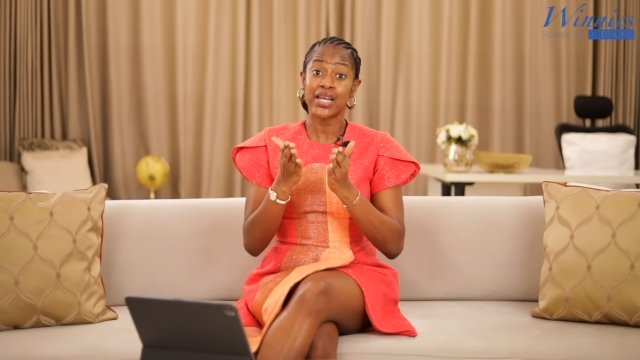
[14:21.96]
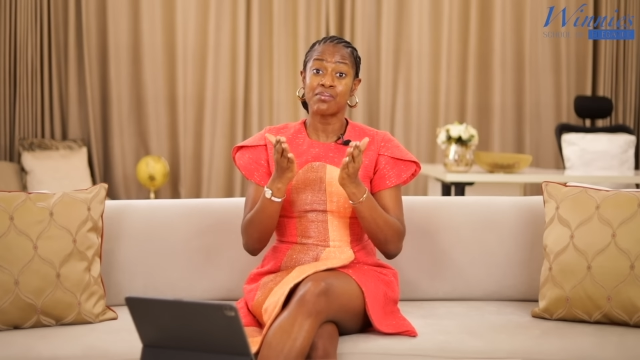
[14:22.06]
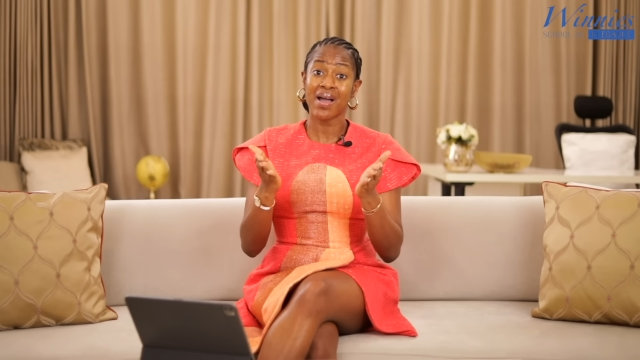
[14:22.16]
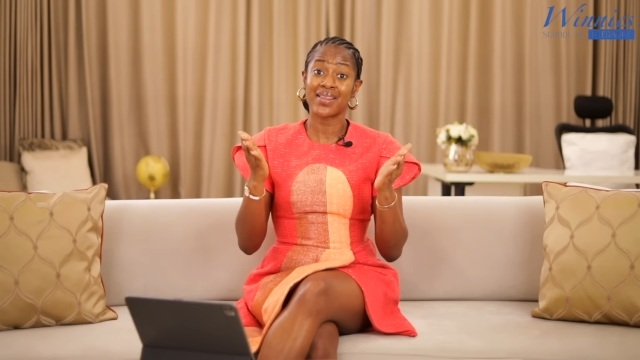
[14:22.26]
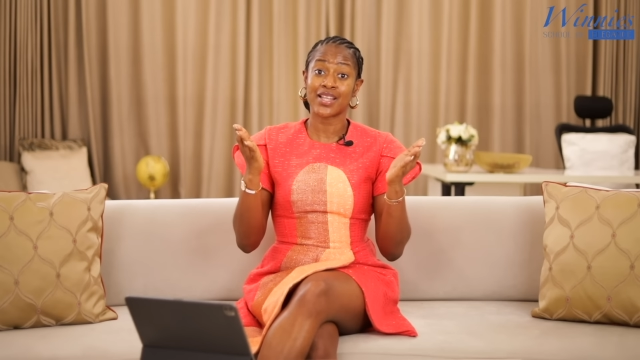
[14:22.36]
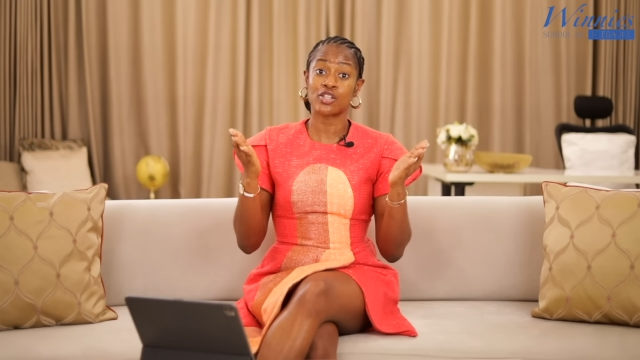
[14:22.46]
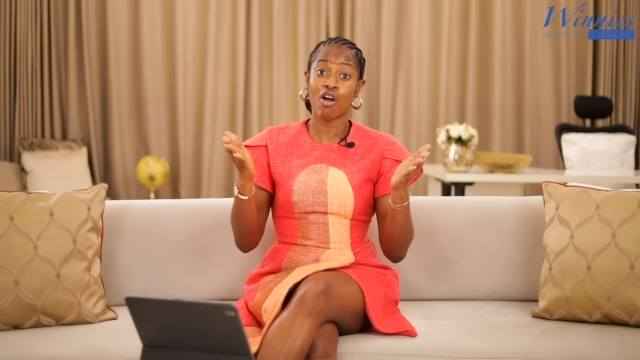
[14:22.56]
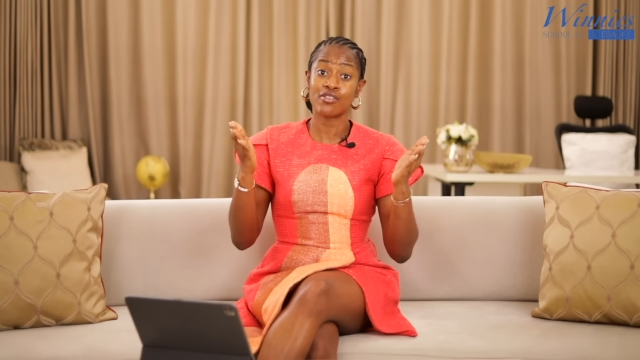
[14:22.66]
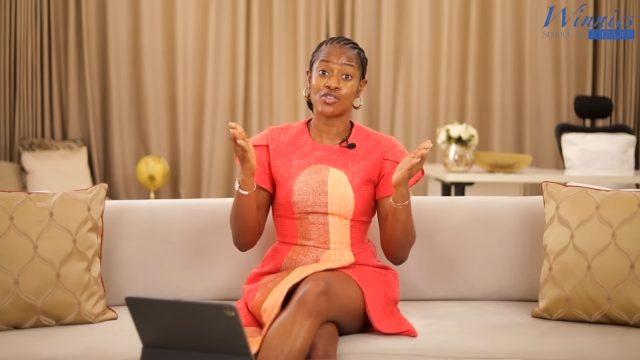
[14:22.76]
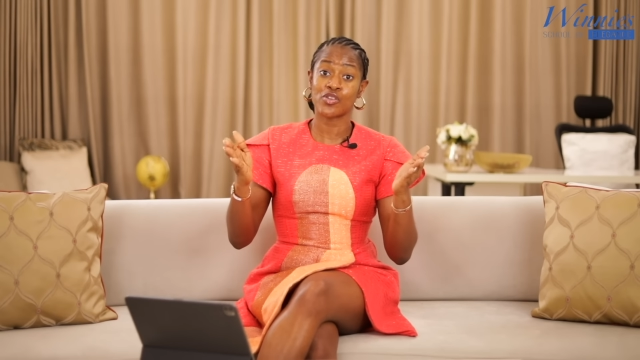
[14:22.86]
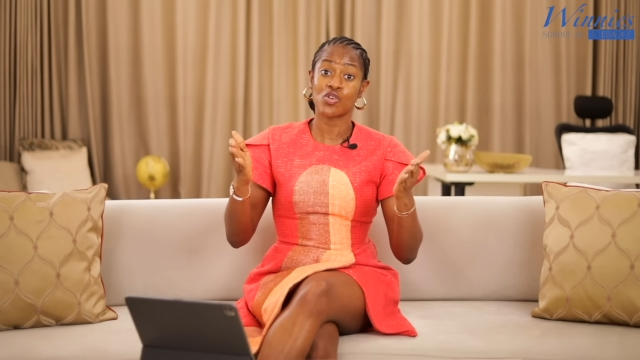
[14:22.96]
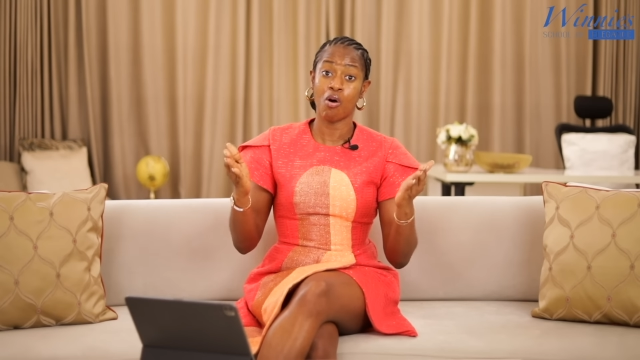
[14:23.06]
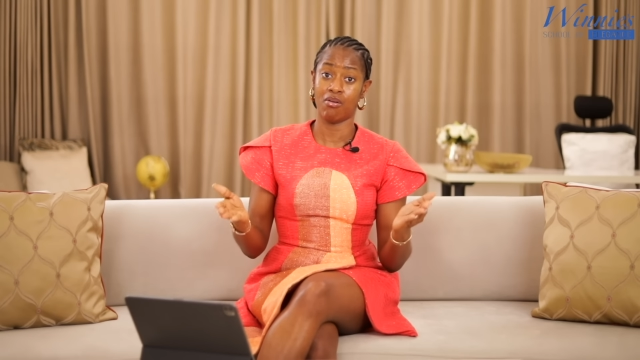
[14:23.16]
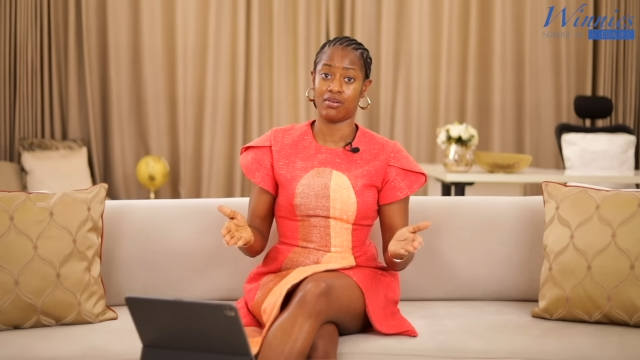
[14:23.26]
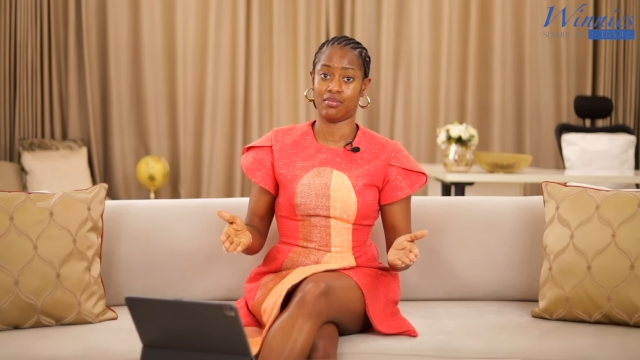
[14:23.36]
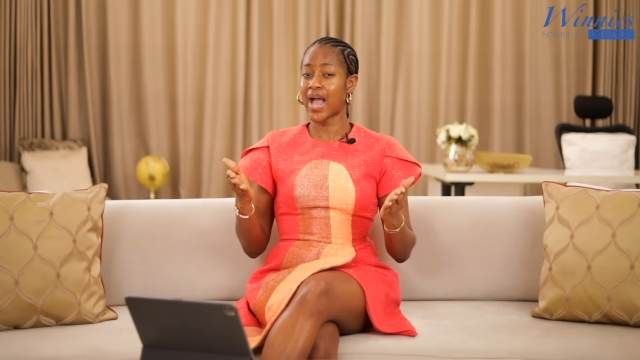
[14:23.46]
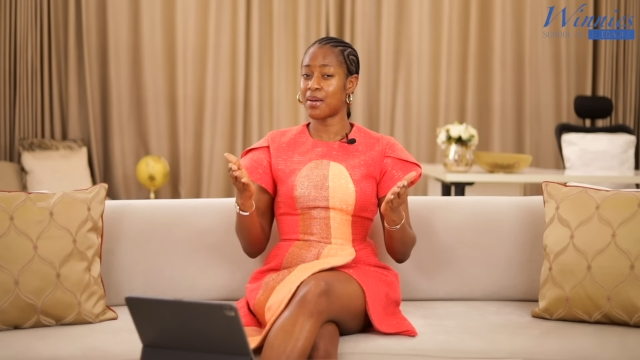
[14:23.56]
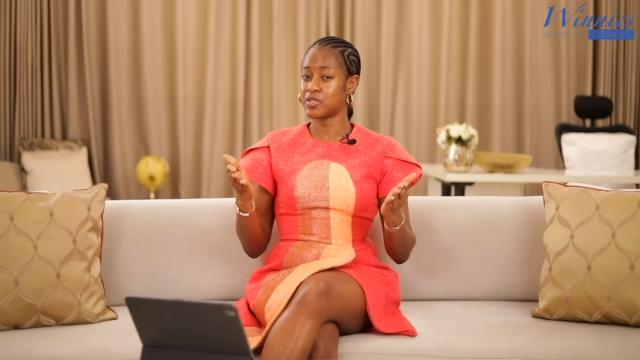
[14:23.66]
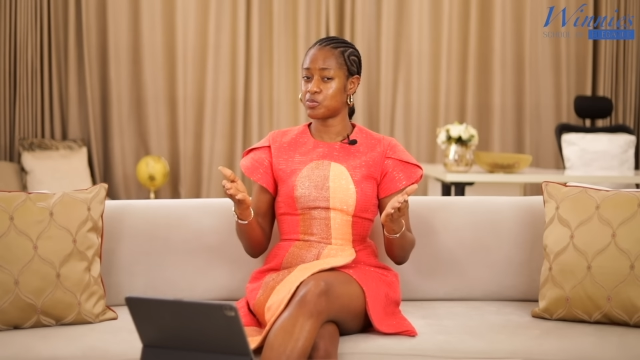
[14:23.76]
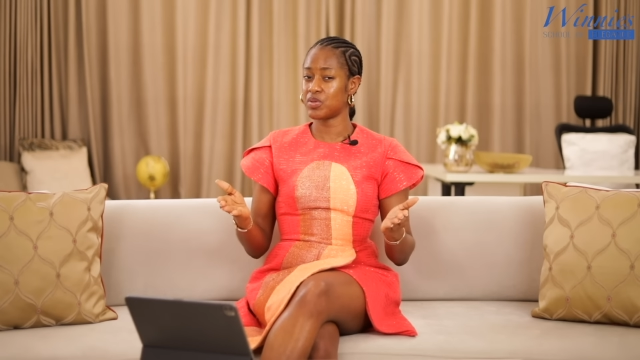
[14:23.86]
of man that turns us on.
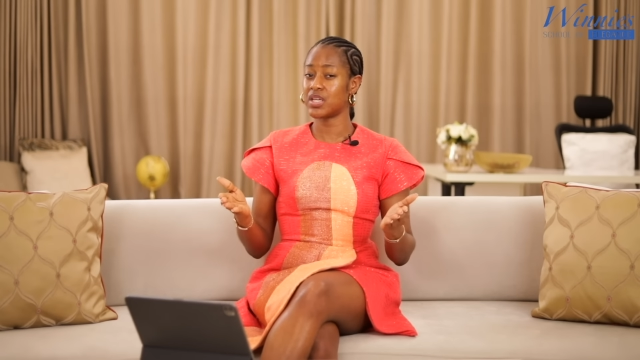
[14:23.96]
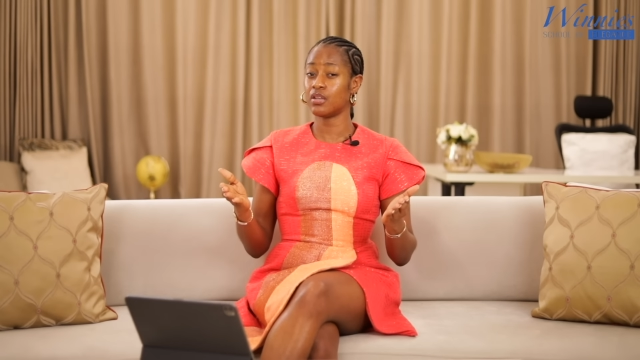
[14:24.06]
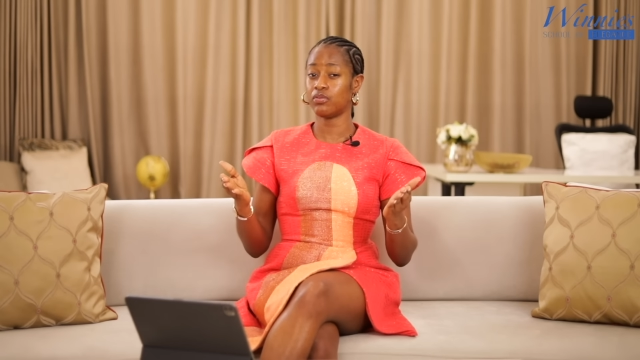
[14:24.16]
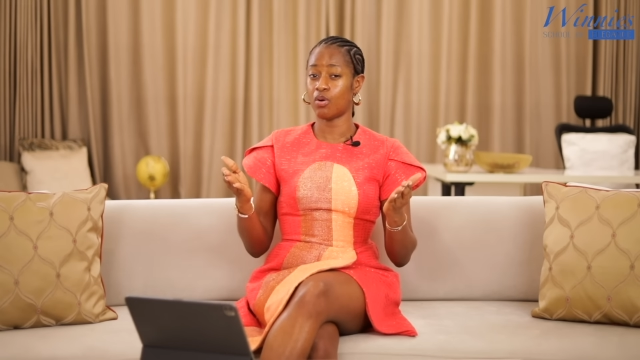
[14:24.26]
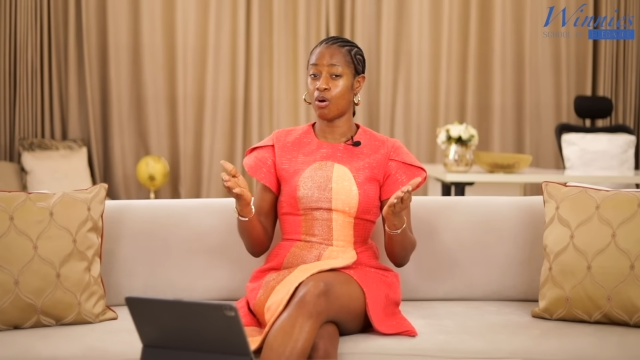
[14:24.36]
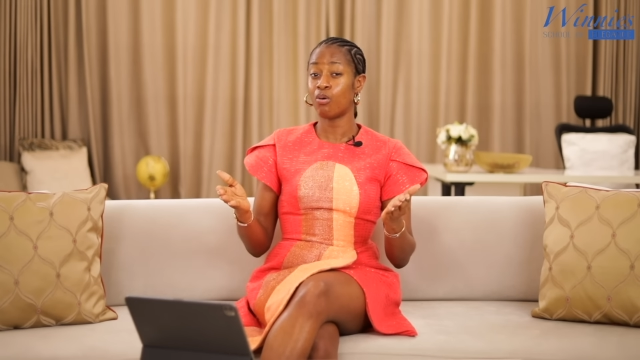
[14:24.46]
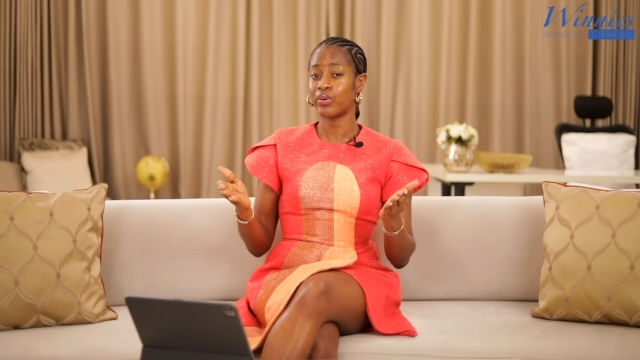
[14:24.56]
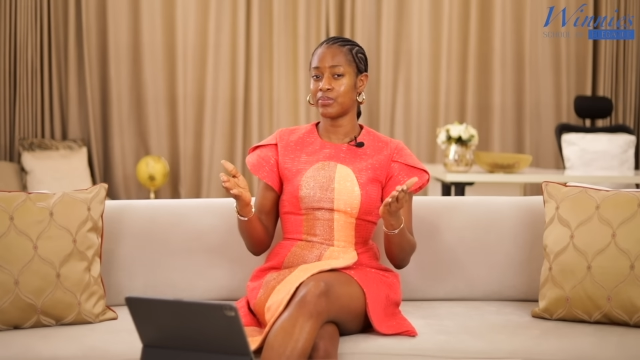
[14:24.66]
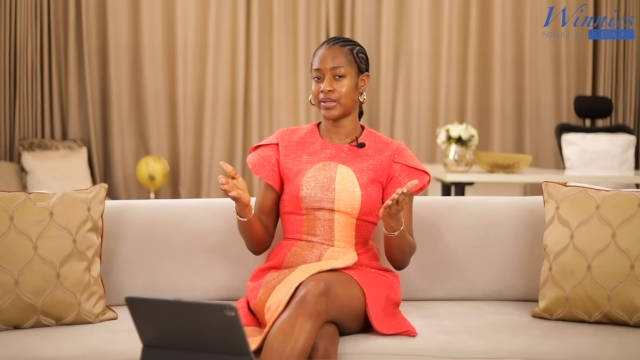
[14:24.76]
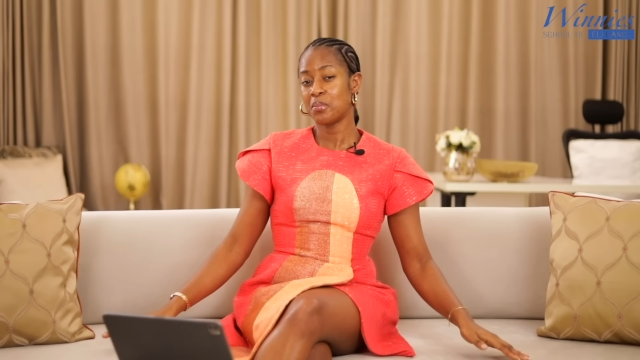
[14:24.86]
I'm speaking for all women.